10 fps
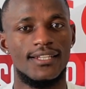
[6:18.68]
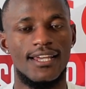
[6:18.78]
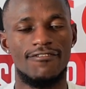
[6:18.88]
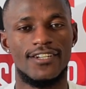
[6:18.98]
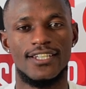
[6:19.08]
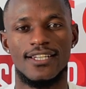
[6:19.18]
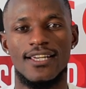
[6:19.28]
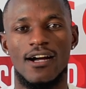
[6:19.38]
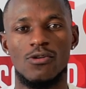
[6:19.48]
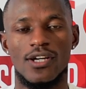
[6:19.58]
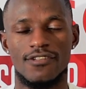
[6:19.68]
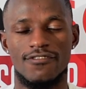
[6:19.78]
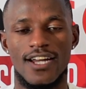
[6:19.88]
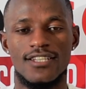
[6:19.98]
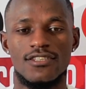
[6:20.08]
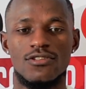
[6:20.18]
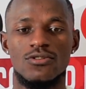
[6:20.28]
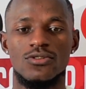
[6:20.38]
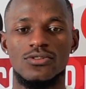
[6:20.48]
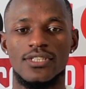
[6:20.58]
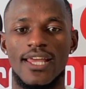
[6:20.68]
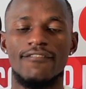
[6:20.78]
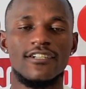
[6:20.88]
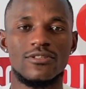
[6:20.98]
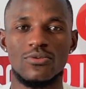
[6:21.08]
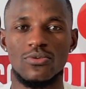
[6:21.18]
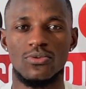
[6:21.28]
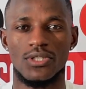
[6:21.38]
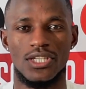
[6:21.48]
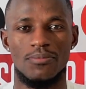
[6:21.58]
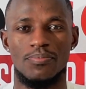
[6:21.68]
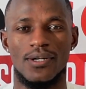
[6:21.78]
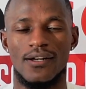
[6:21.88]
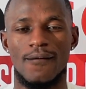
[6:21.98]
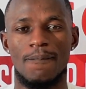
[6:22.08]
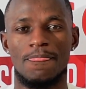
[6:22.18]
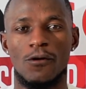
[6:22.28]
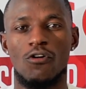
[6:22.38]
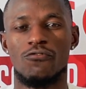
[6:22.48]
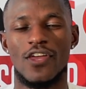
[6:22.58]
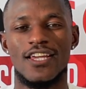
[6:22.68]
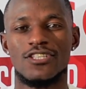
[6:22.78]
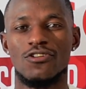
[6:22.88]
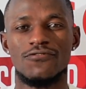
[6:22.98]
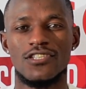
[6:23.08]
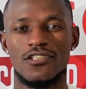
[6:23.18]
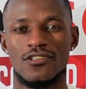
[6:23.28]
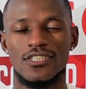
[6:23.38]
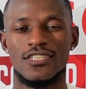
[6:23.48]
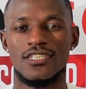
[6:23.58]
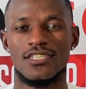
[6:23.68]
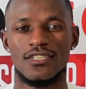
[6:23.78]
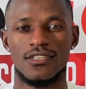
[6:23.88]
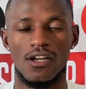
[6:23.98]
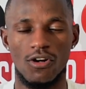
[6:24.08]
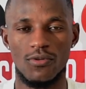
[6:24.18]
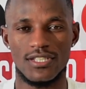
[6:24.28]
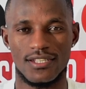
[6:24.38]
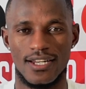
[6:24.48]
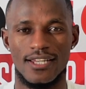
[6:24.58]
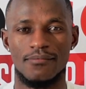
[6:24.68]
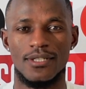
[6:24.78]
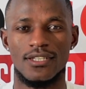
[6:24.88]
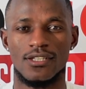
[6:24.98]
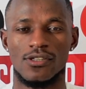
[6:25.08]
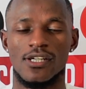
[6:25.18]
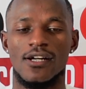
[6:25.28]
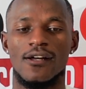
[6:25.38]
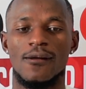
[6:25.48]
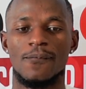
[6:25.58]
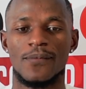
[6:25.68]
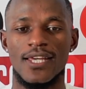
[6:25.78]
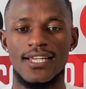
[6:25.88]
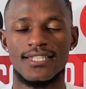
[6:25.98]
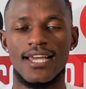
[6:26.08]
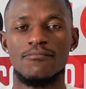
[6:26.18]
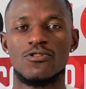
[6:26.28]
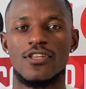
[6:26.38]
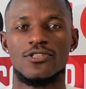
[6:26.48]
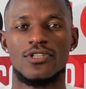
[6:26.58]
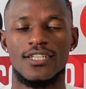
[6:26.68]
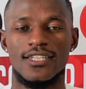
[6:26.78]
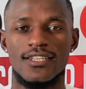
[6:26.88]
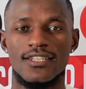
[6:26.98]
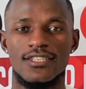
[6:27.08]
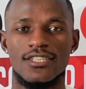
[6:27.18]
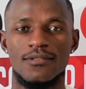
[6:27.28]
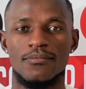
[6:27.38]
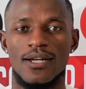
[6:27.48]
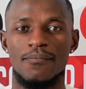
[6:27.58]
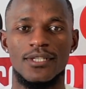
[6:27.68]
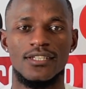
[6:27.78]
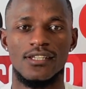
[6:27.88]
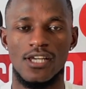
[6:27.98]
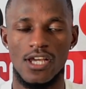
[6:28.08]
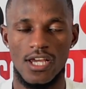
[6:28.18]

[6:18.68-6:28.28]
definitely I will advise you never to keep off, whether it's off season or in season. Always try and make time so that you can hit the gym. I mean,